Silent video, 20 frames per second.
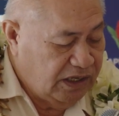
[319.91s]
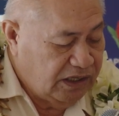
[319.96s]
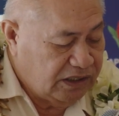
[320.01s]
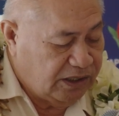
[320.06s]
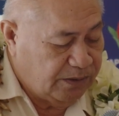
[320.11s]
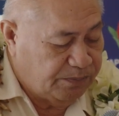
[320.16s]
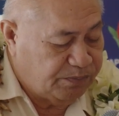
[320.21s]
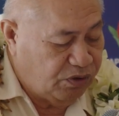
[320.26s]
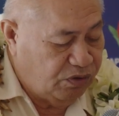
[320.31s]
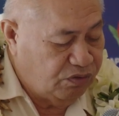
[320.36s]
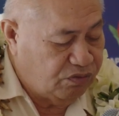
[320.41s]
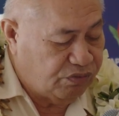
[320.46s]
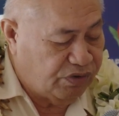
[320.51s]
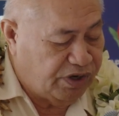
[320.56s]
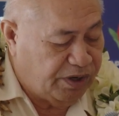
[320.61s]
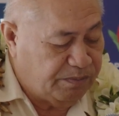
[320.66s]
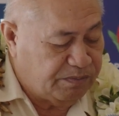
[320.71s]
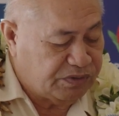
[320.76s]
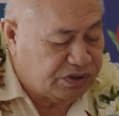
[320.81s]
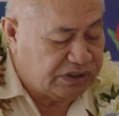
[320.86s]
The
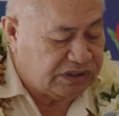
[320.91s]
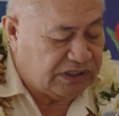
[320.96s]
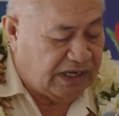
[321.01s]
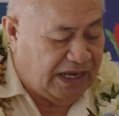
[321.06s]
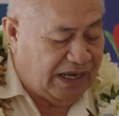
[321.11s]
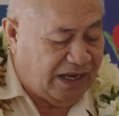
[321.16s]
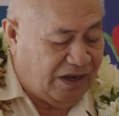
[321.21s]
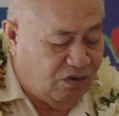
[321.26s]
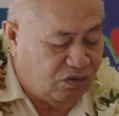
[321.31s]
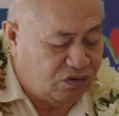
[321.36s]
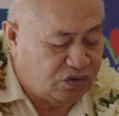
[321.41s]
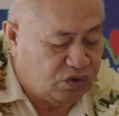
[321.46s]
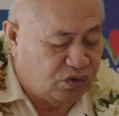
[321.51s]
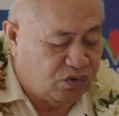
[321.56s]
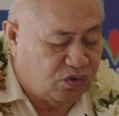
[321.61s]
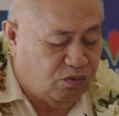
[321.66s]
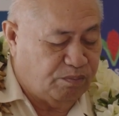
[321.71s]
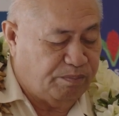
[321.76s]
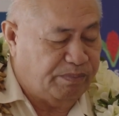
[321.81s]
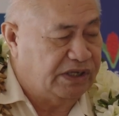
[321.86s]
programs are also
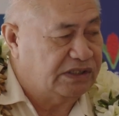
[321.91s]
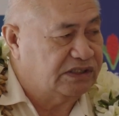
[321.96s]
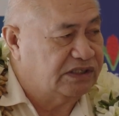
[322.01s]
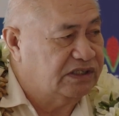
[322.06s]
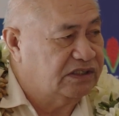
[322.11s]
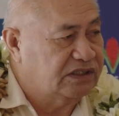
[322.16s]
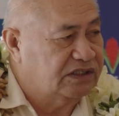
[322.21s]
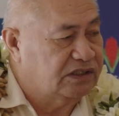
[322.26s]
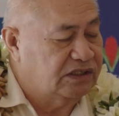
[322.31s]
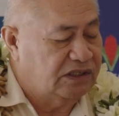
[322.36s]
committed